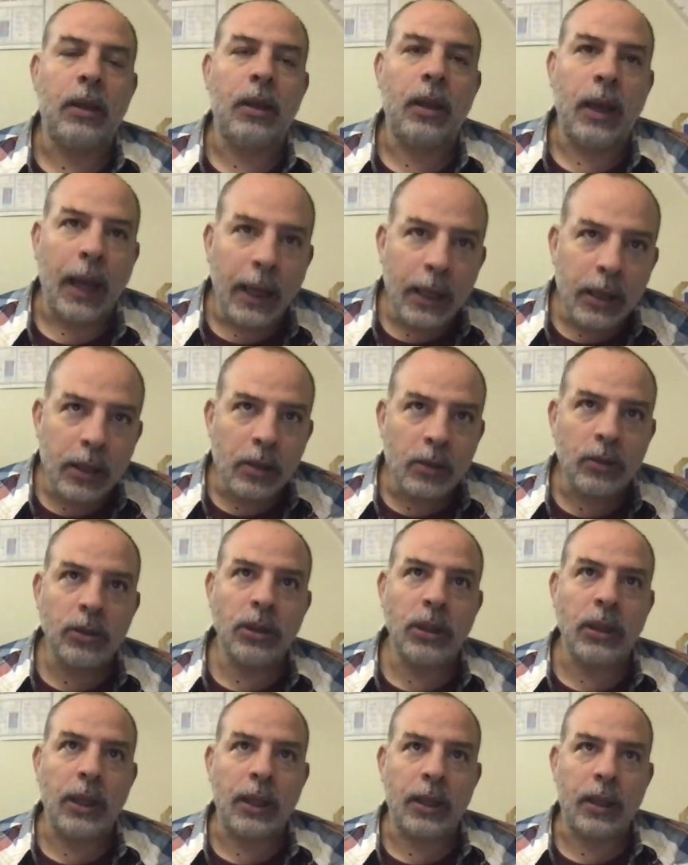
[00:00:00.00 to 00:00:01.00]

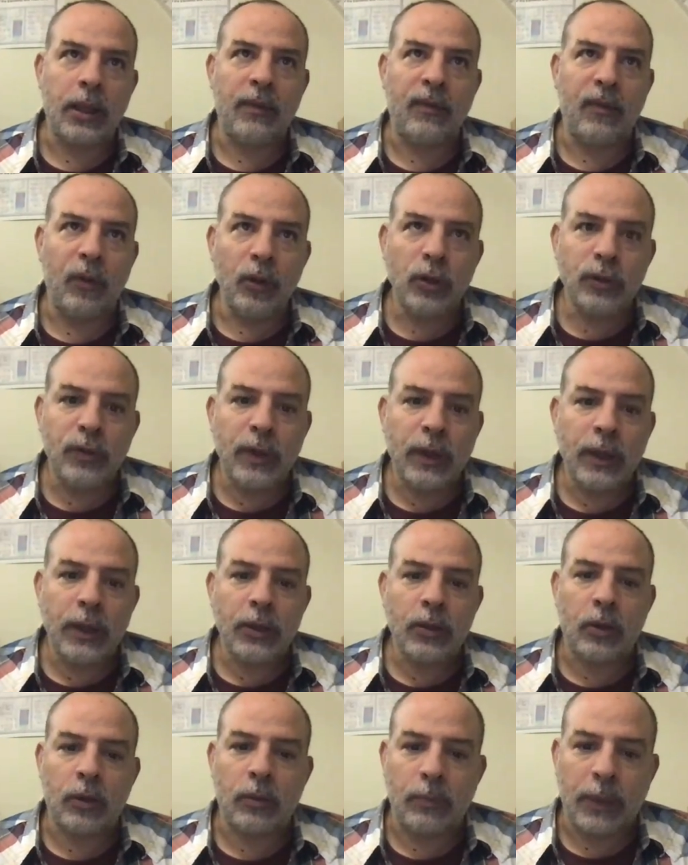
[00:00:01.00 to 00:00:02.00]
ions like phosphate
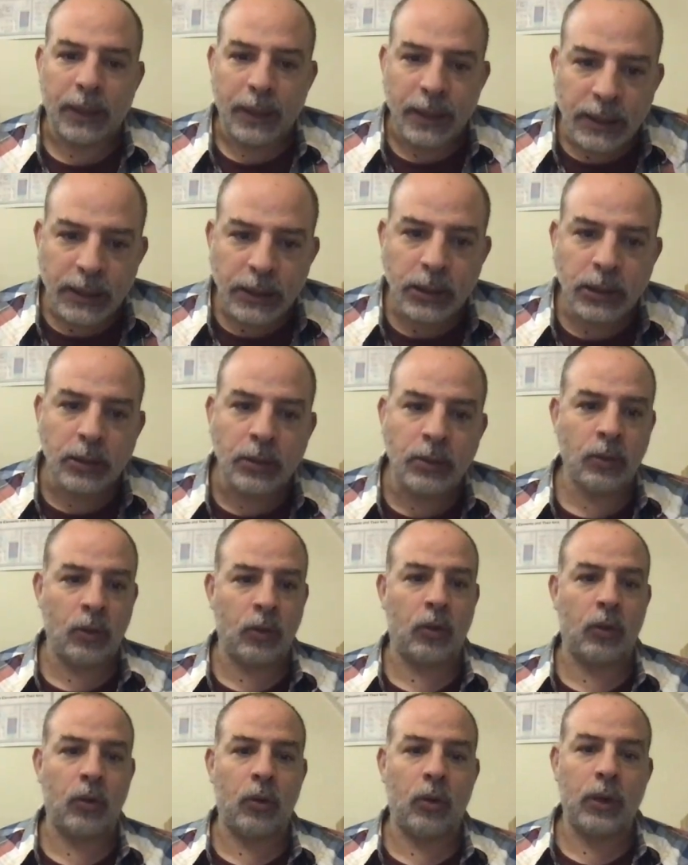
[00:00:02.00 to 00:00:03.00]
or magnesium
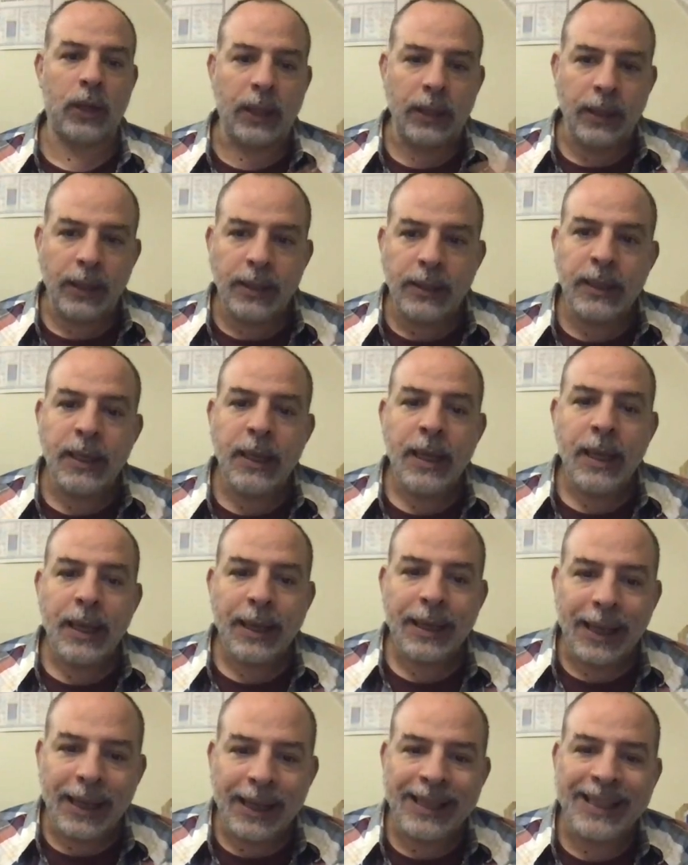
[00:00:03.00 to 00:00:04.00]
or organics
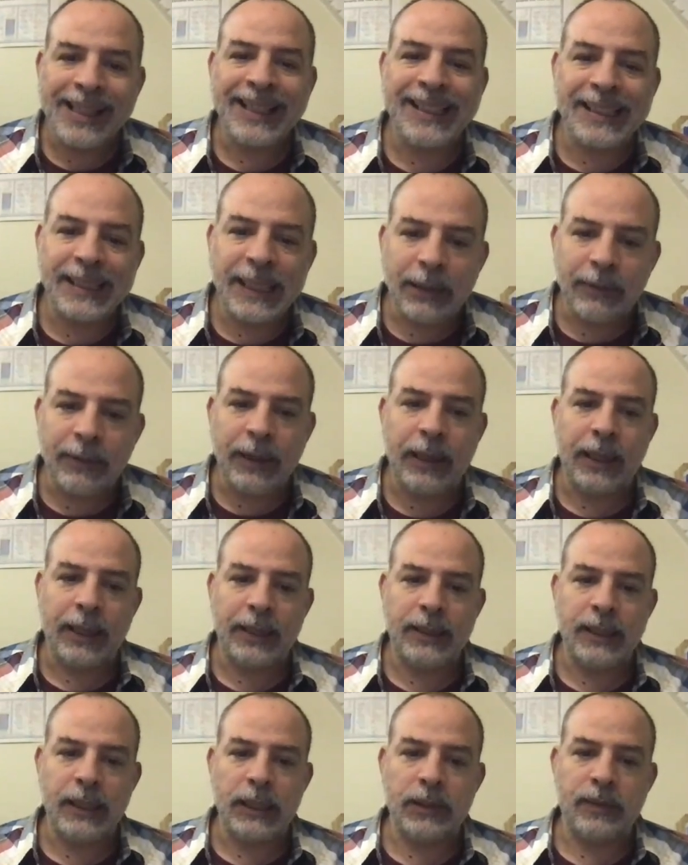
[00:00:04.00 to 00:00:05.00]
can
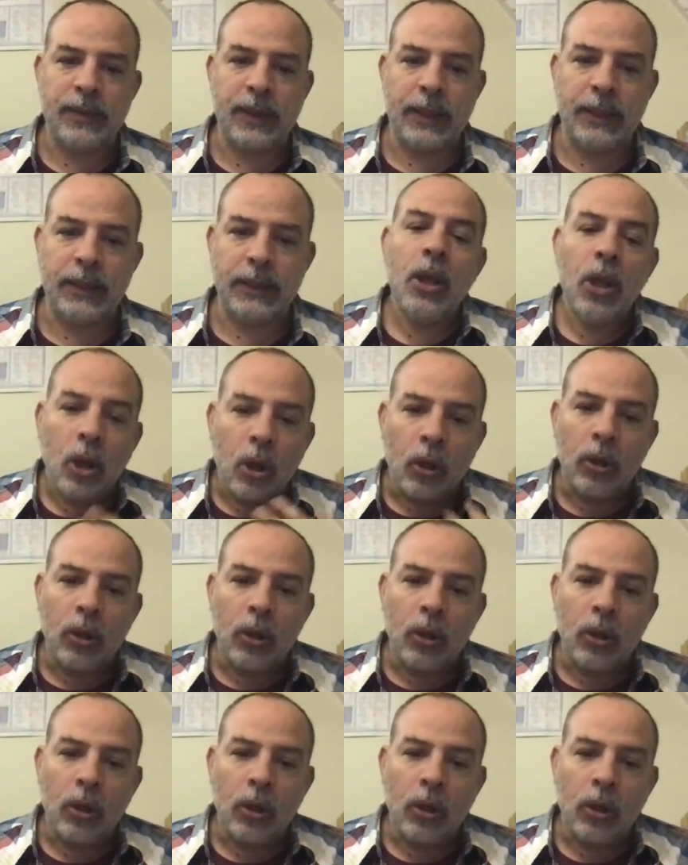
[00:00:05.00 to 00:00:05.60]
stabilize this phase.